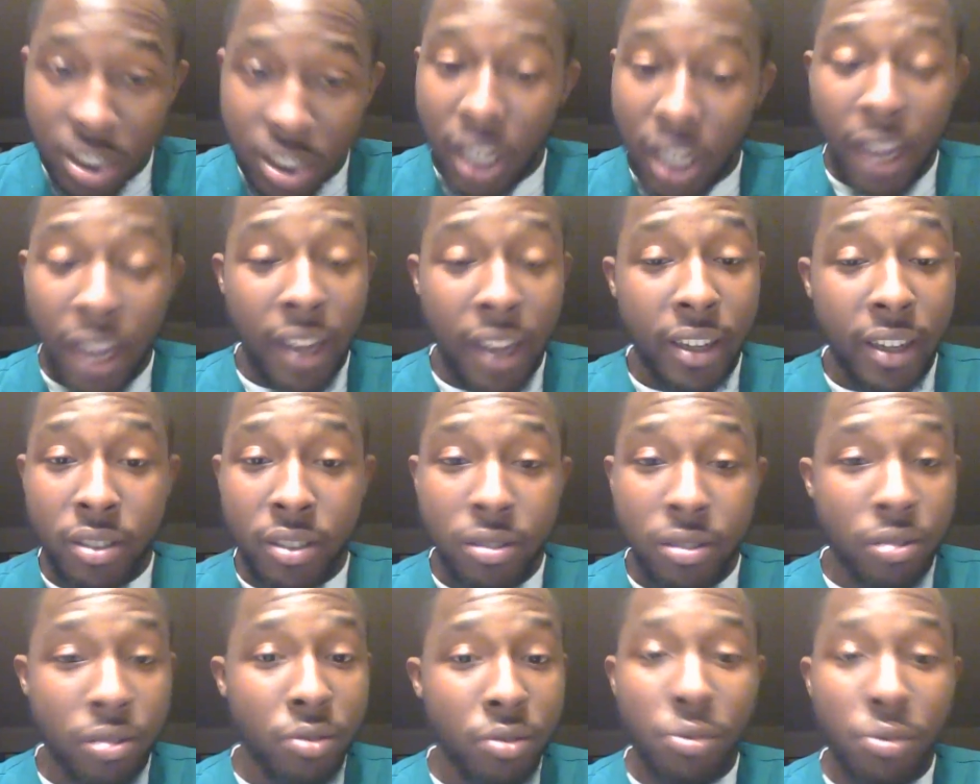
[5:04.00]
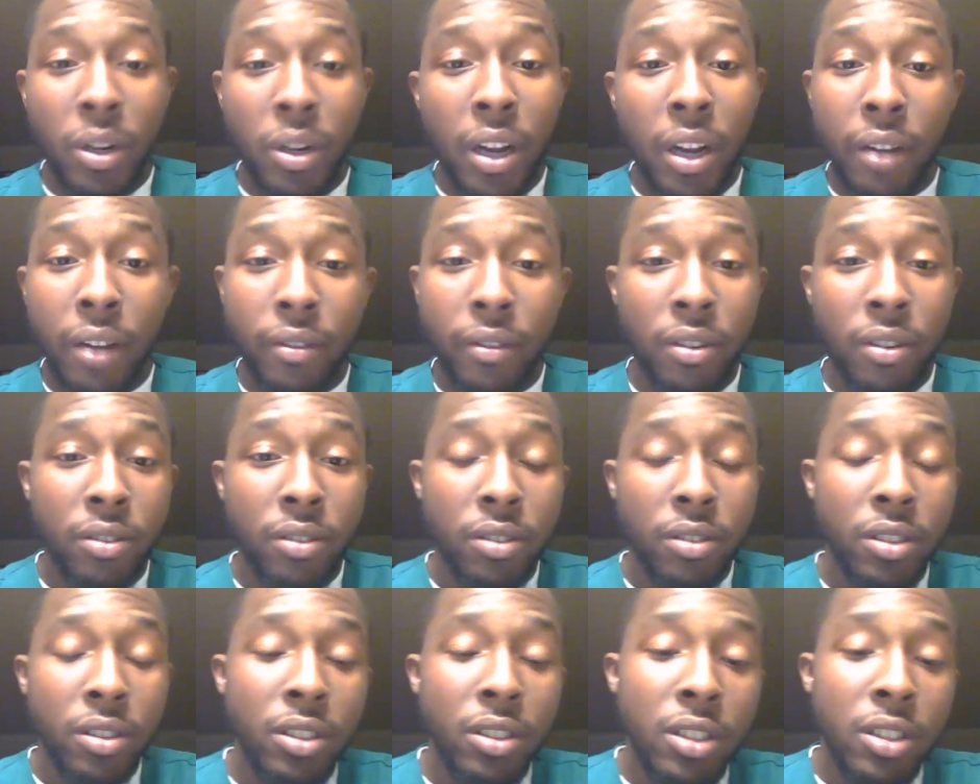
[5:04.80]
tech, whatever,
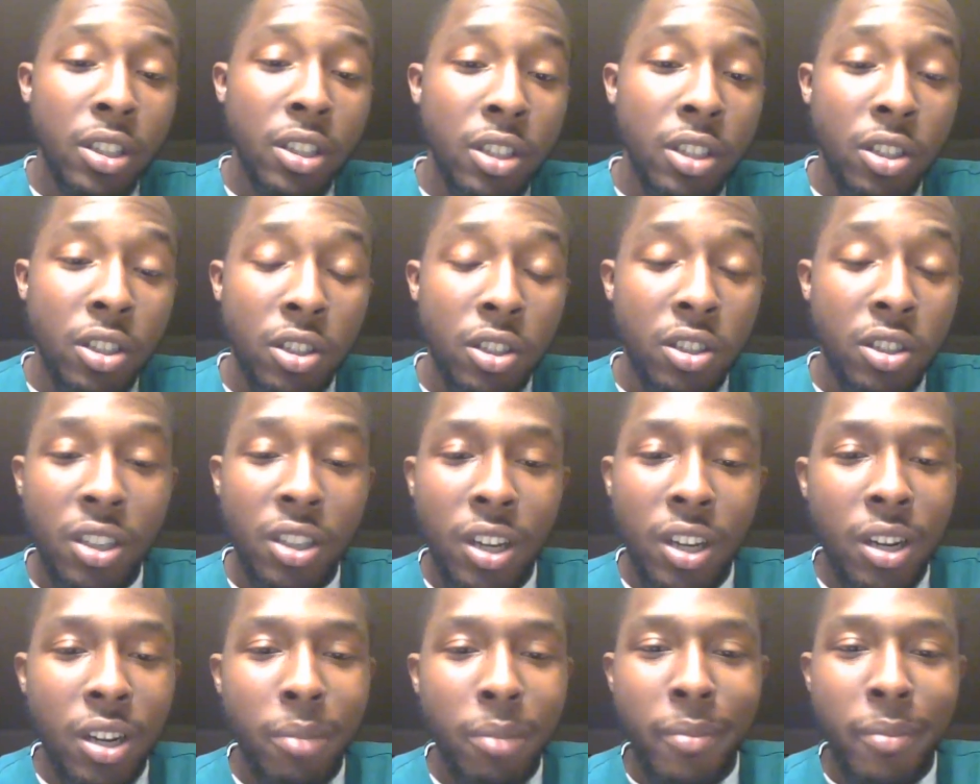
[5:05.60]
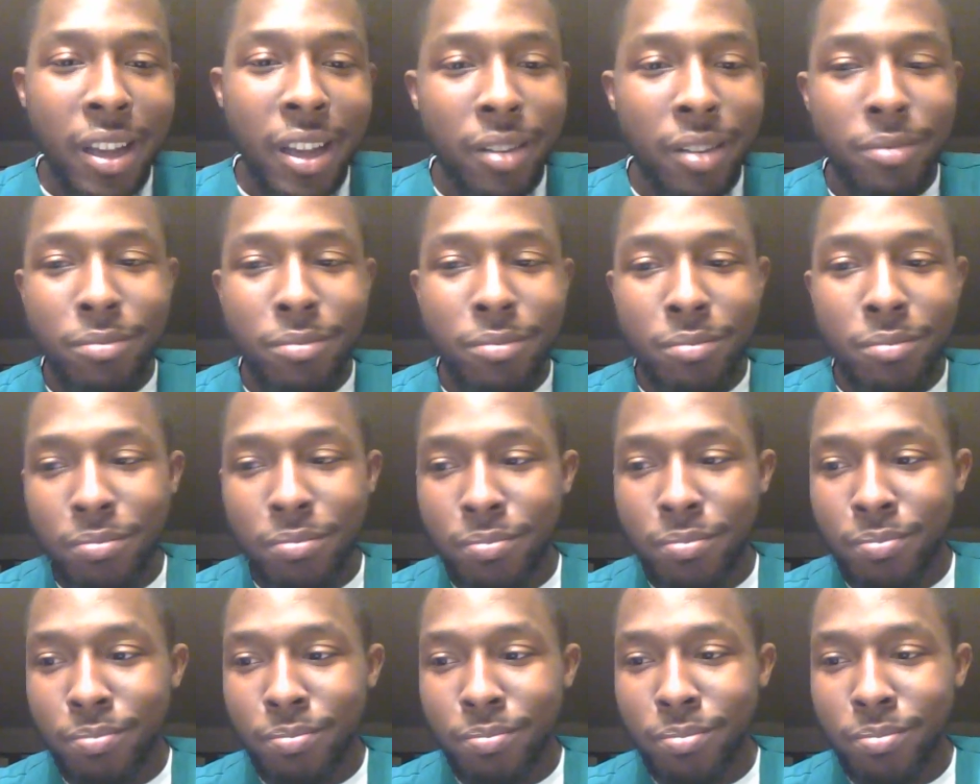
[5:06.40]
you're gonna make
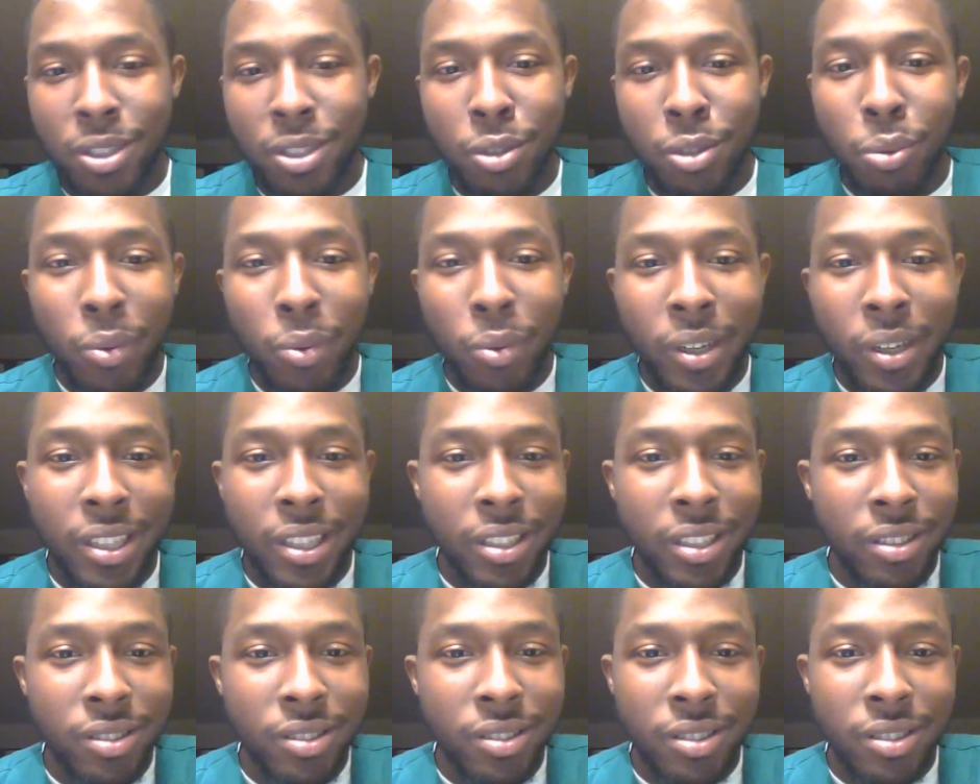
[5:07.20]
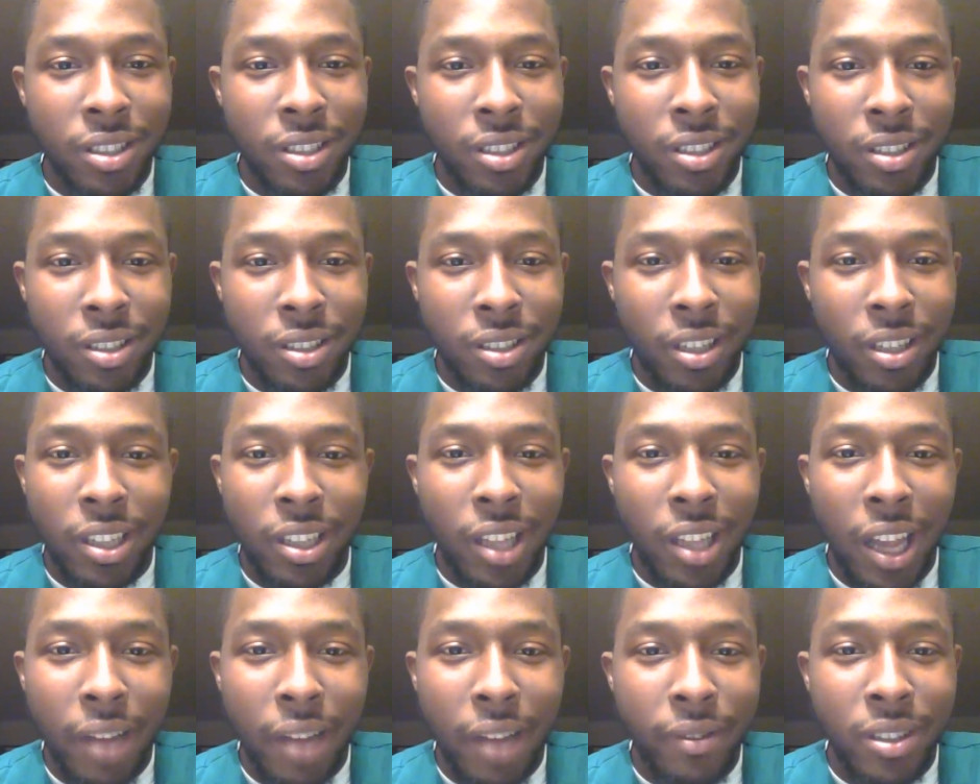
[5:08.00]
between
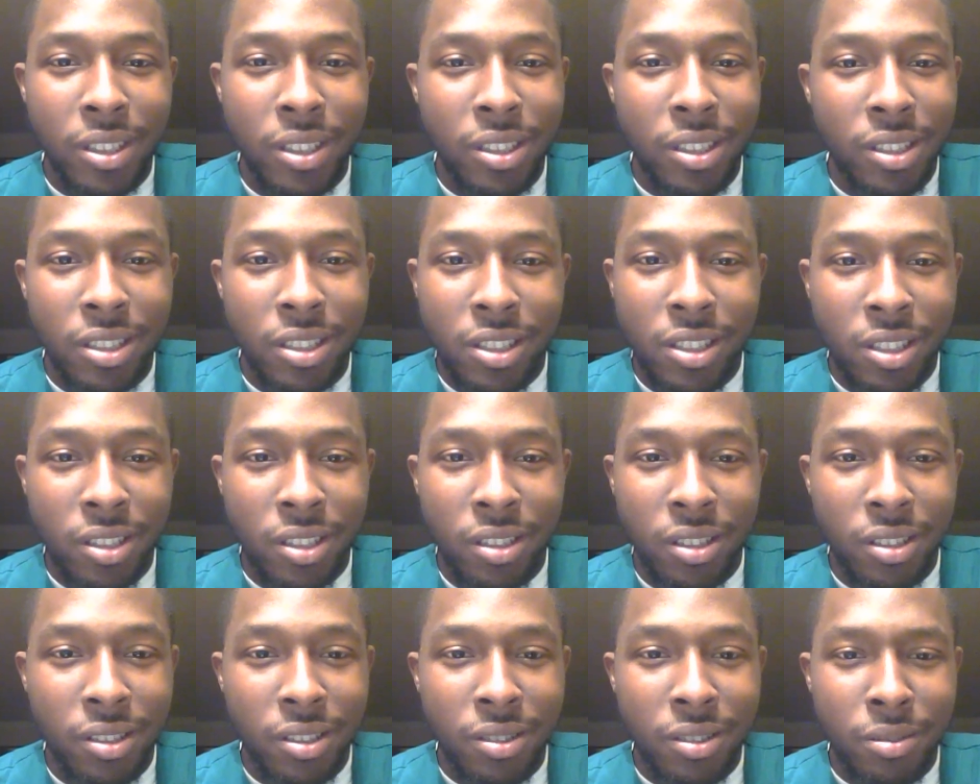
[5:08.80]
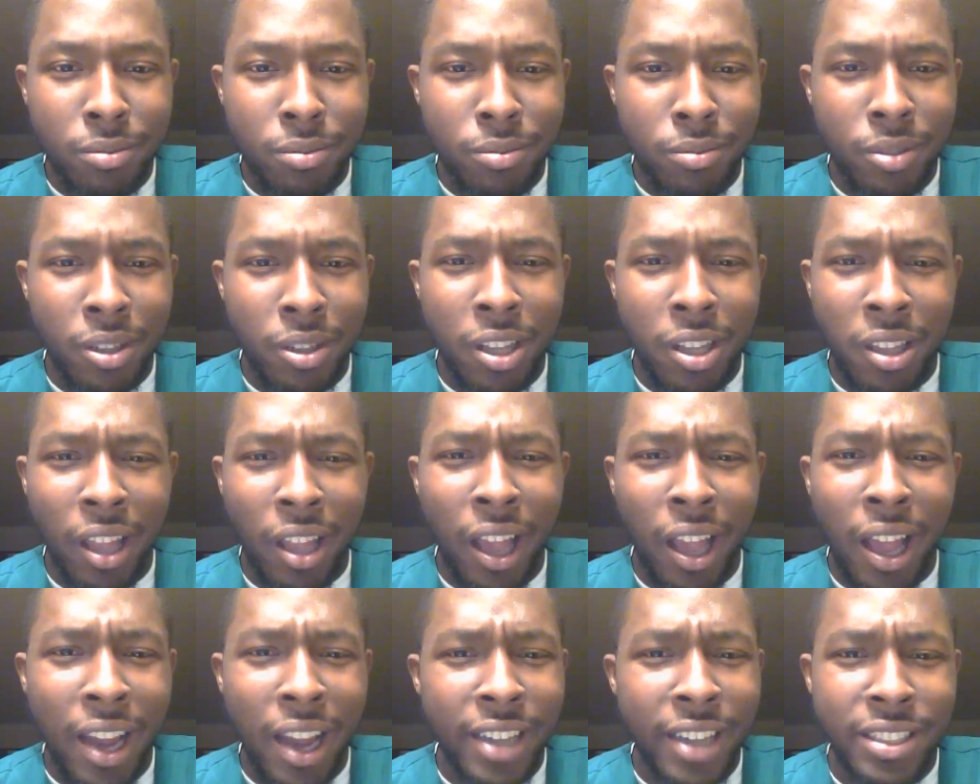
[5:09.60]
11 to, I think the
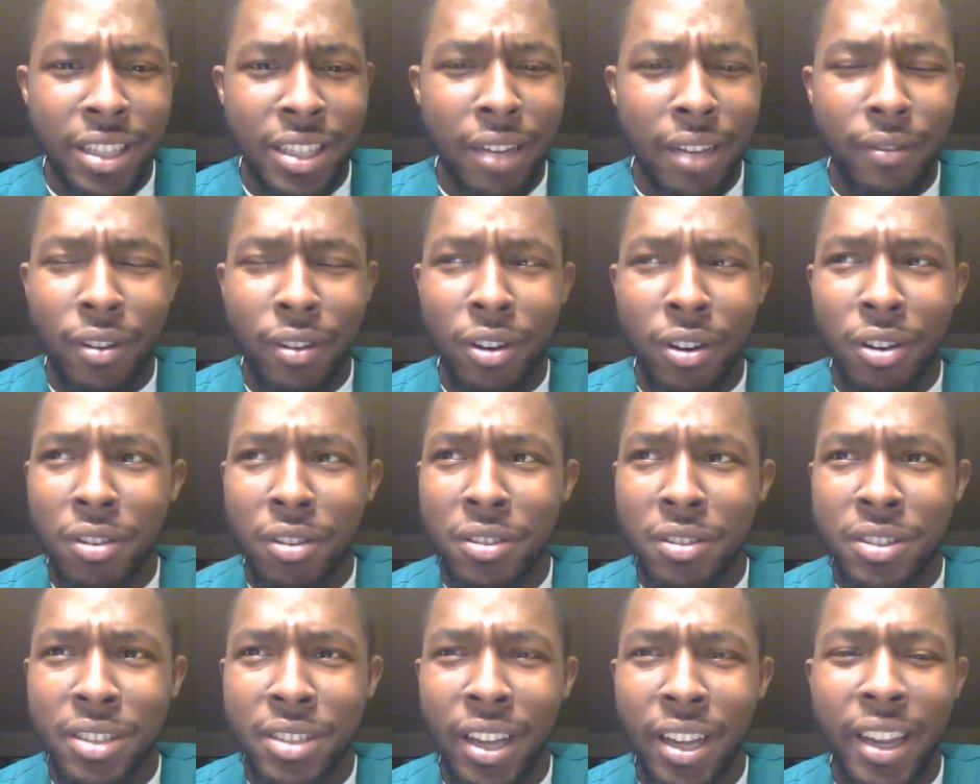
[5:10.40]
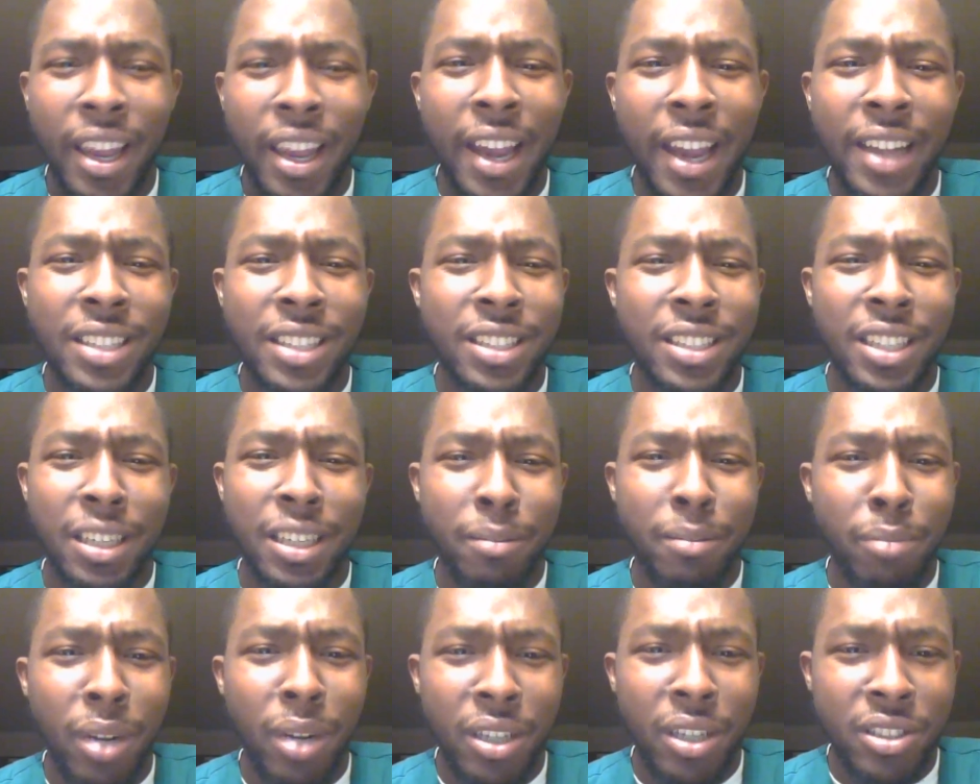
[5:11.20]
highest I've heard is like
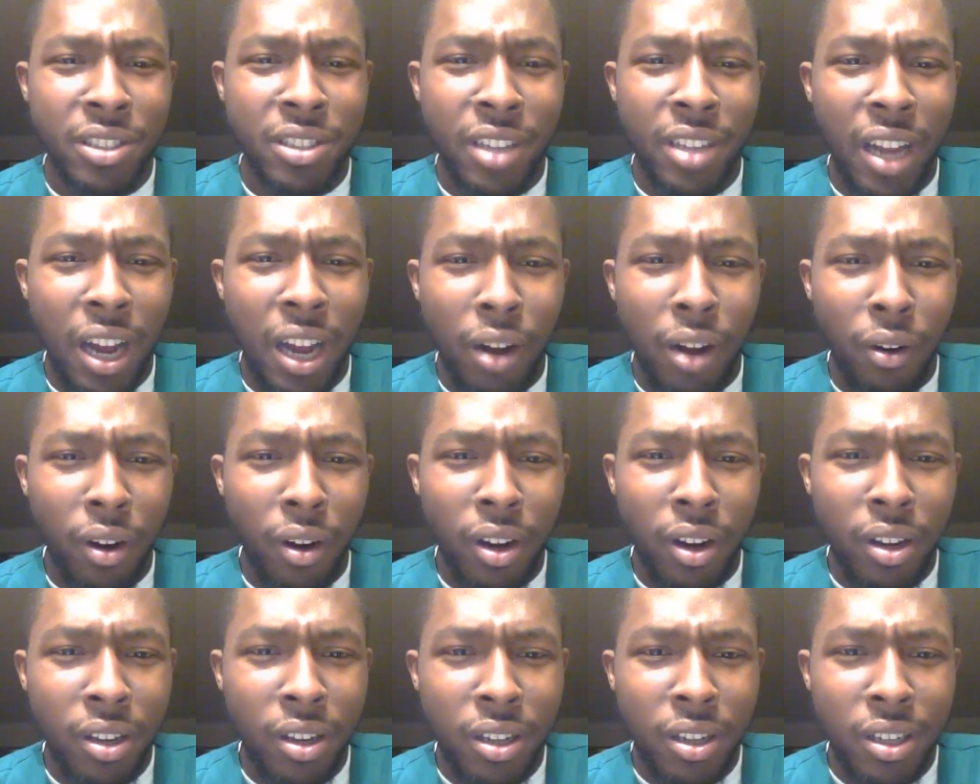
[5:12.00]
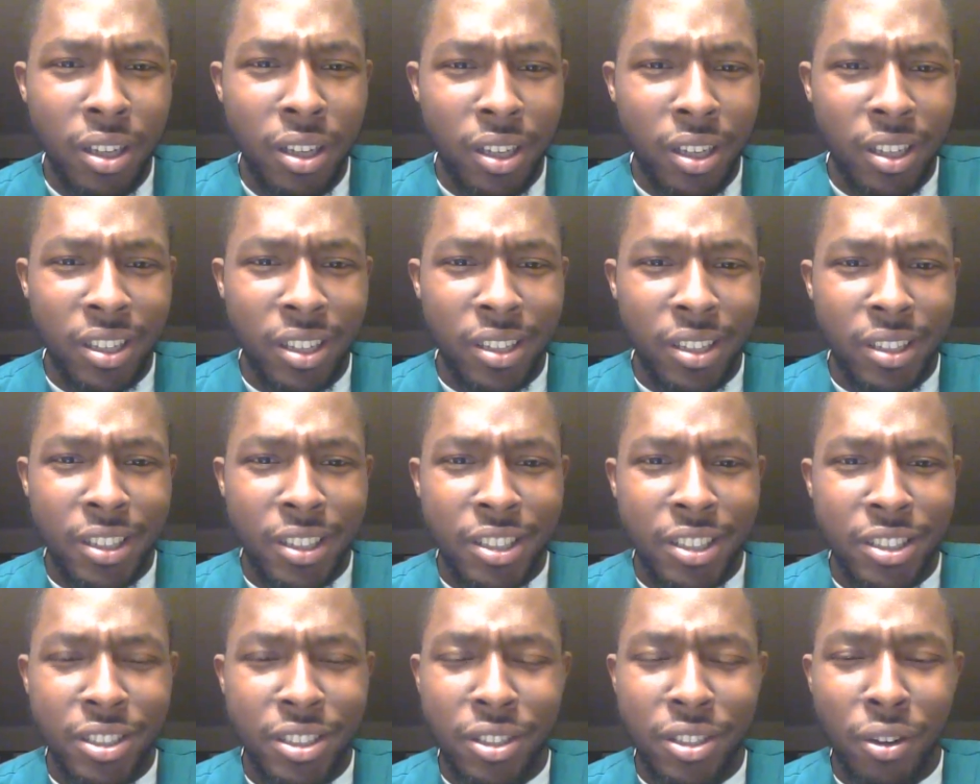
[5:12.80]
$18 an hour.
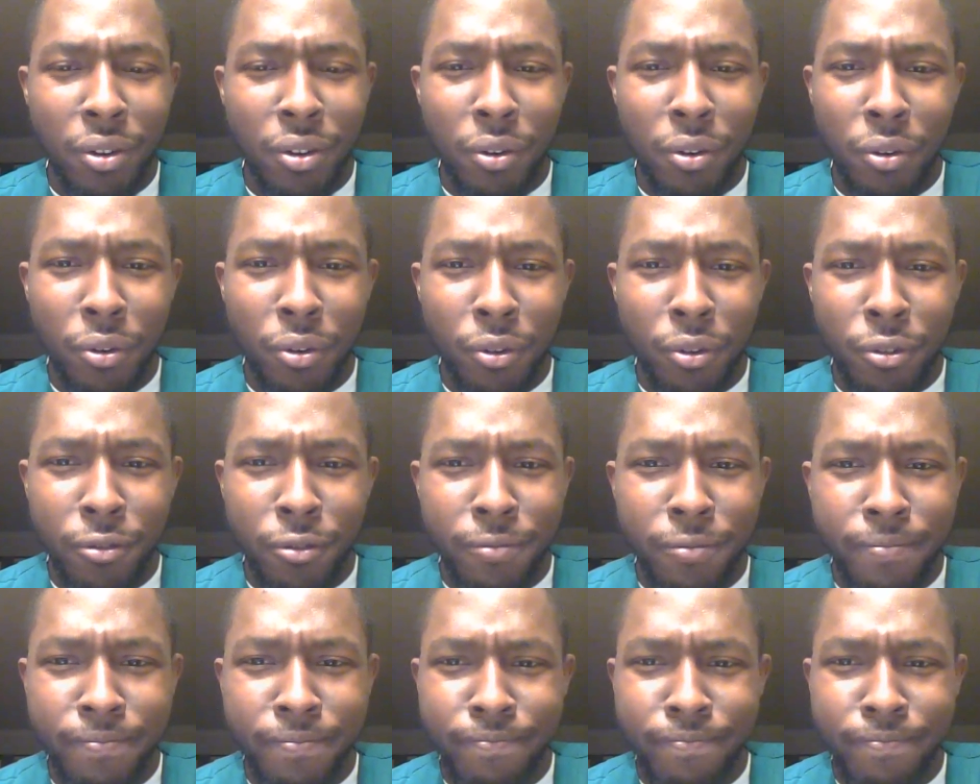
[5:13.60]
So